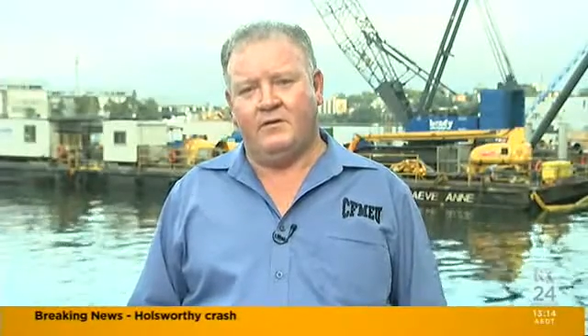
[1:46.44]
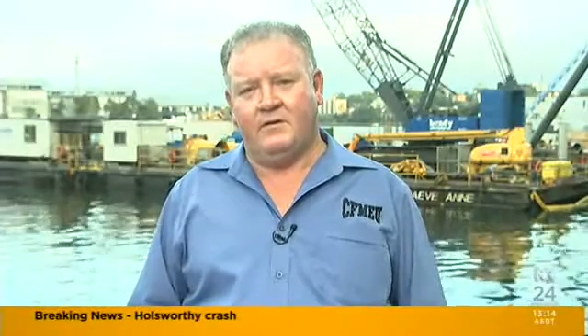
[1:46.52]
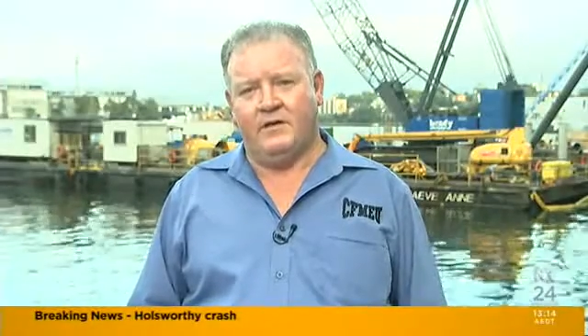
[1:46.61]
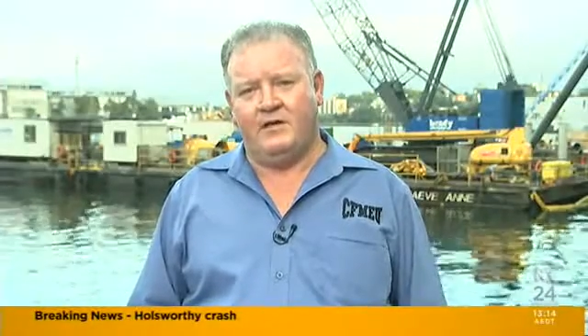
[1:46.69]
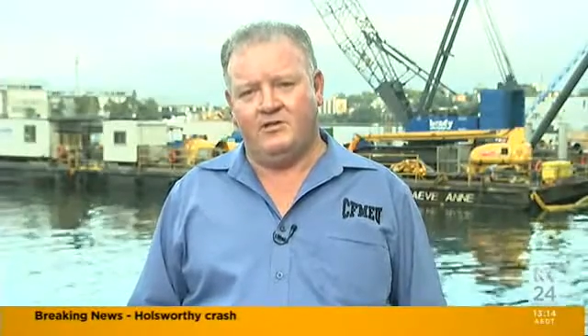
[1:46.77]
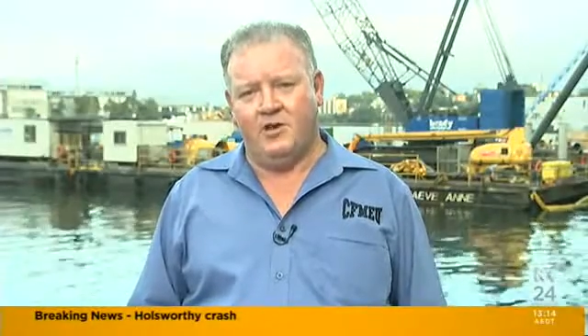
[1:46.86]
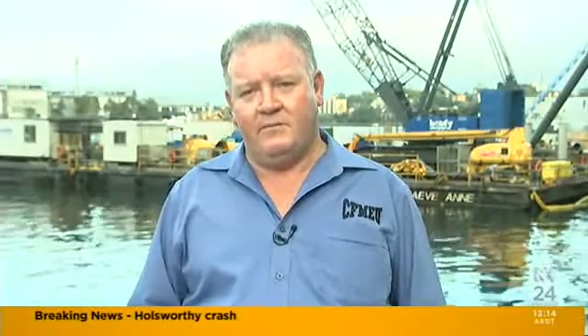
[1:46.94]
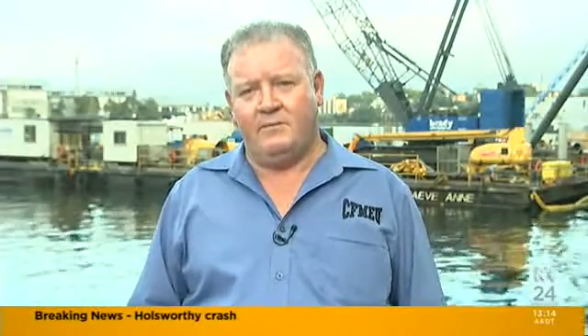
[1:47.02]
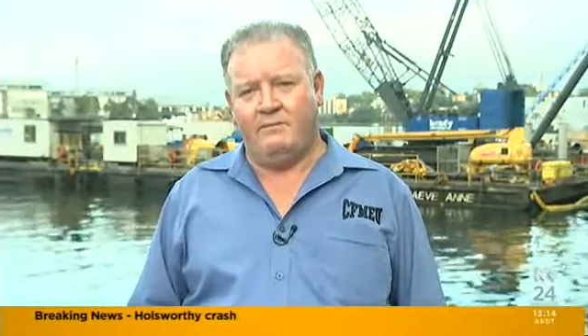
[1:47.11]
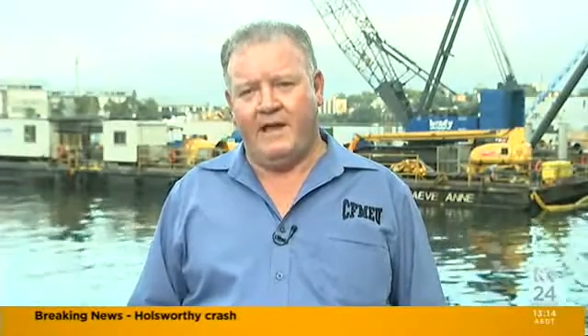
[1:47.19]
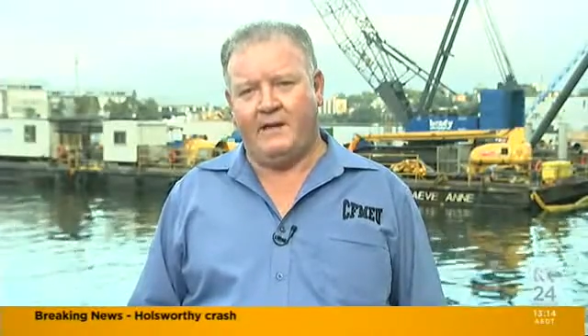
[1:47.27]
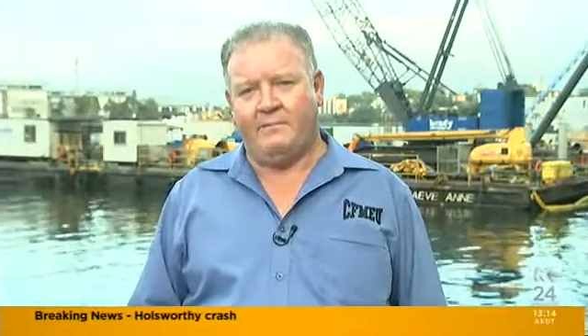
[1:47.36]
a German
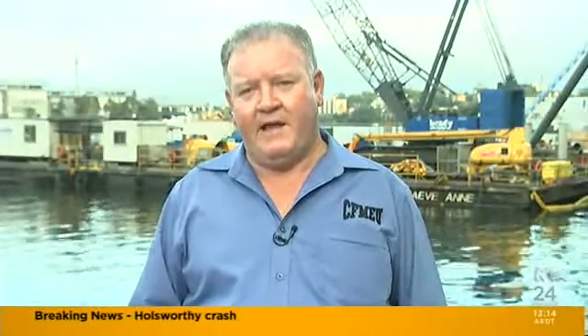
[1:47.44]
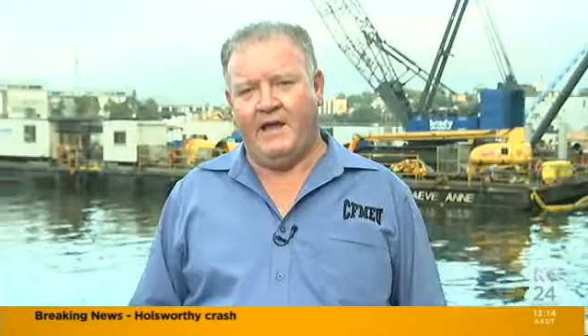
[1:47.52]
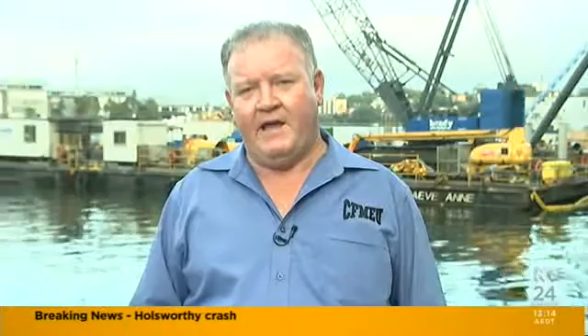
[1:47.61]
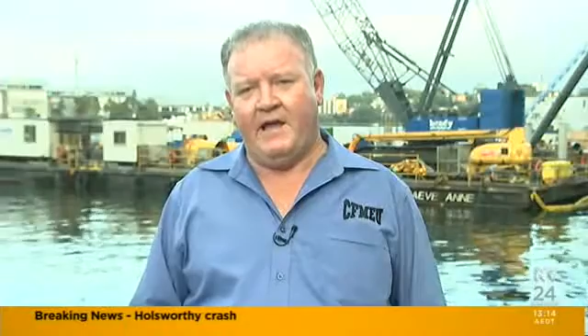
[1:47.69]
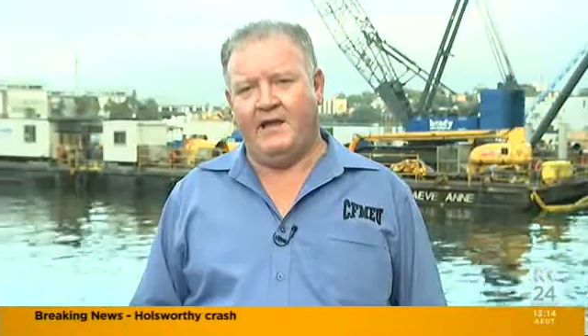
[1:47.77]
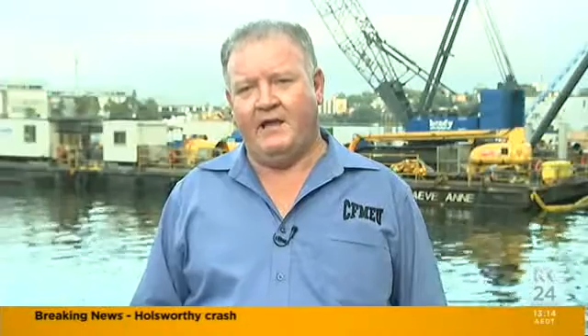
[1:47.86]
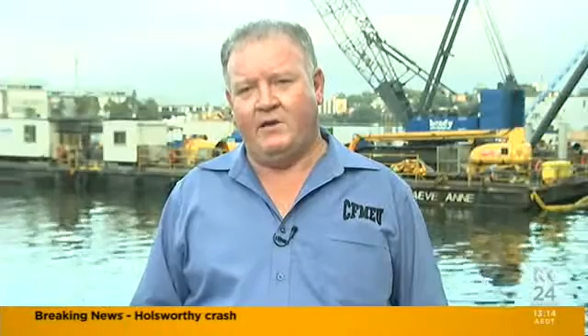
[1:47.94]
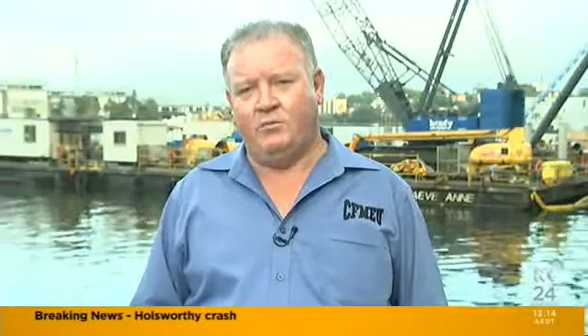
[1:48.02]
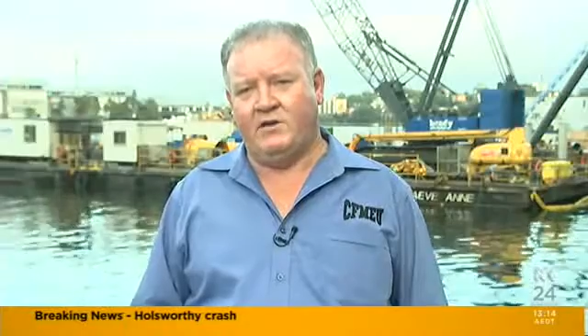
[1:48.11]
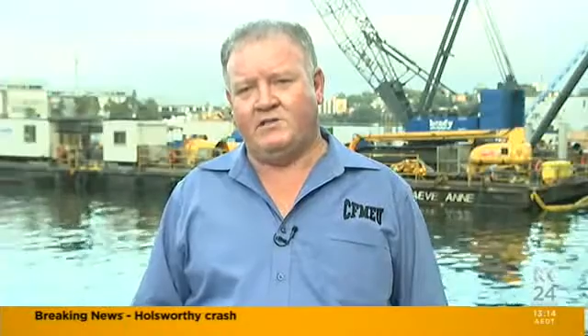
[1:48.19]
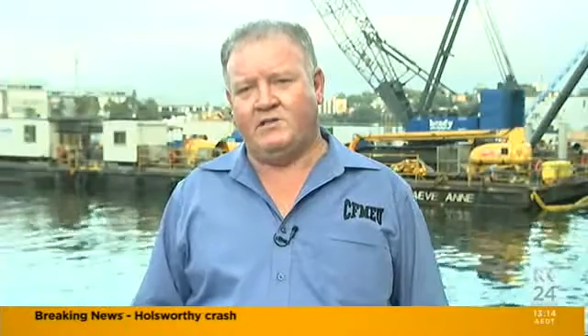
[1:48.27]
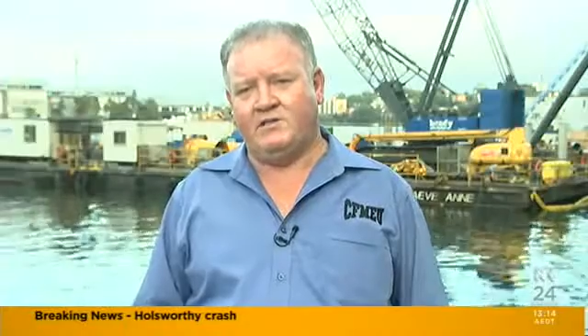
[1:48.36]
backpacker in
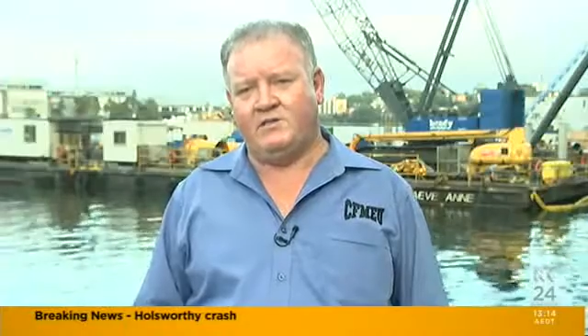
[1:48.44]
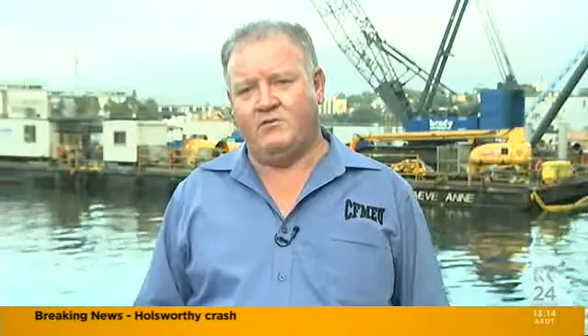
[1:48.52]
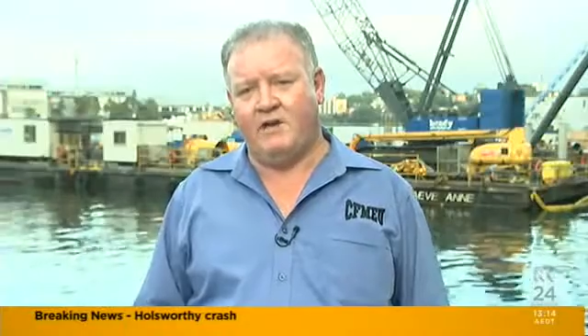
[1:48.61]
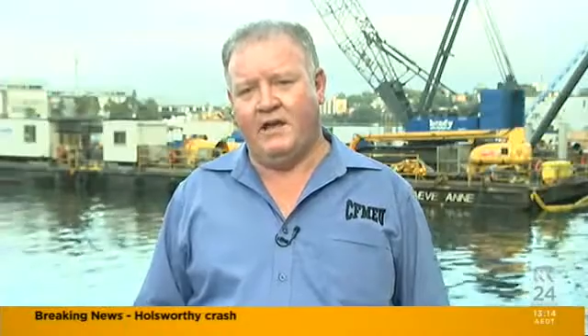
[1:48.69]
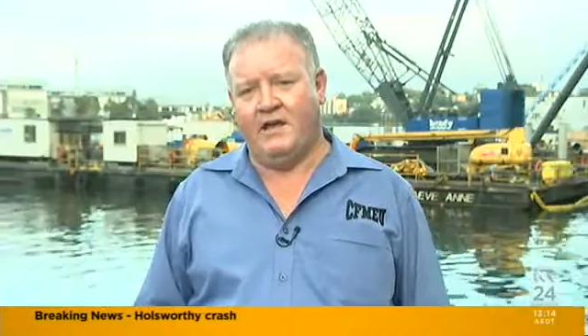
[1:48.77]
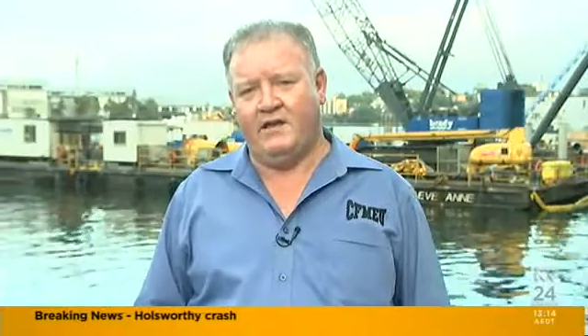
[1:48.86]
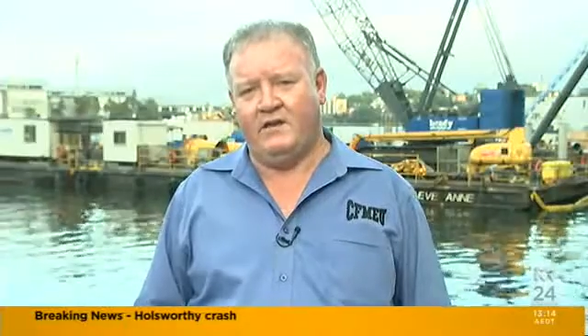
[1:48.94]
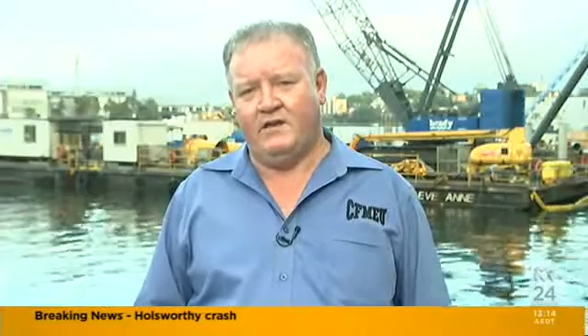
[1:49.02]
Western Australia